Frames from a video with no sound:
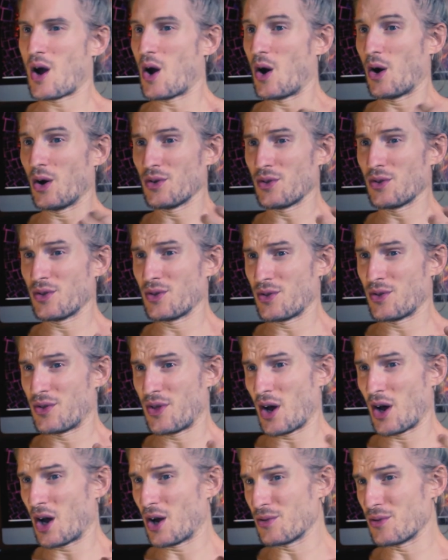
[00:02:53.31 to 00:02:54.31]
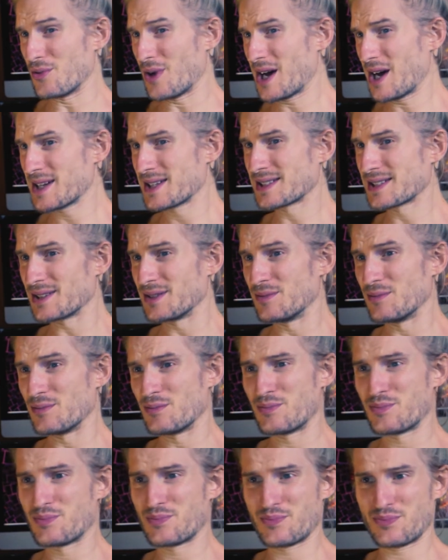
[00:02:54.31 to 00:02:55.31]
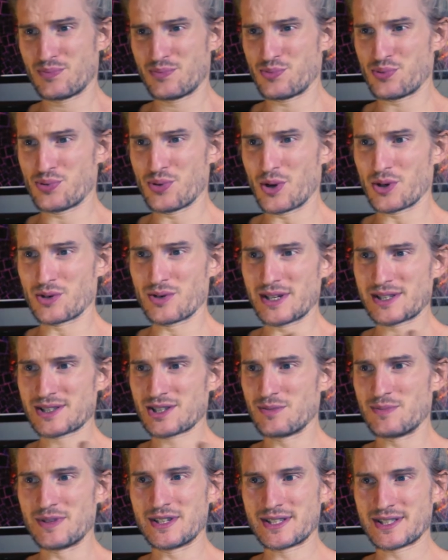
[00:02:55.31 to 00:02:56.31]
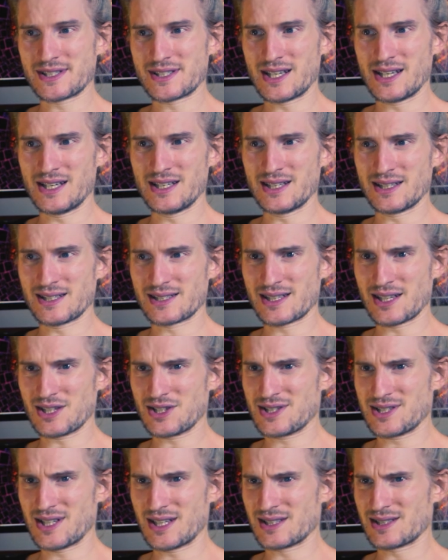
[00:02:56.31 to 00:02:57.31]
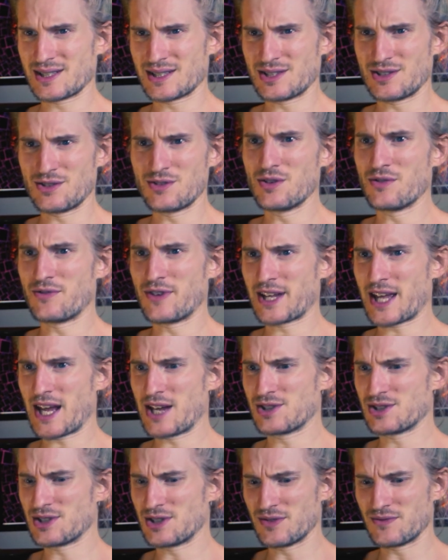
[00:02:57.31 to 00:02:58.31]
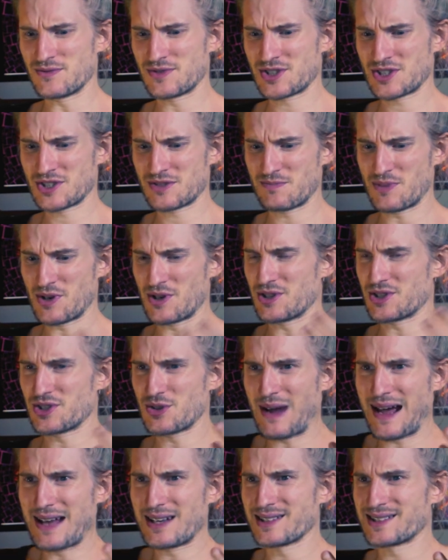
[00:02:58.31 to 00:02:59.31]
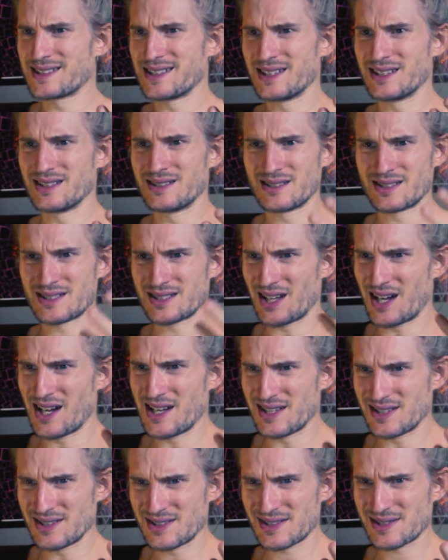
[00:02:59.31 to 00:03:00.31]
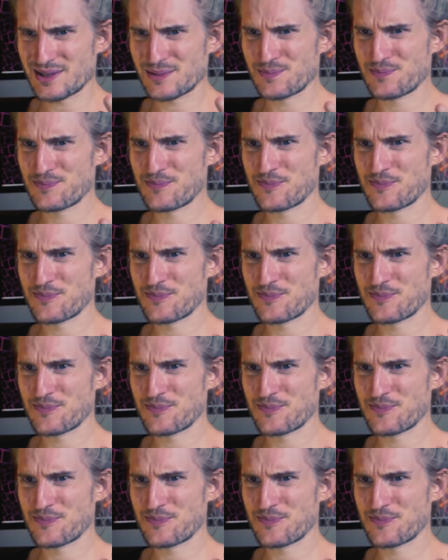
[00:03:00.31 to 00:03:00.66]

On the horizon, progress could be seen in such things as the unification of spirituality and science.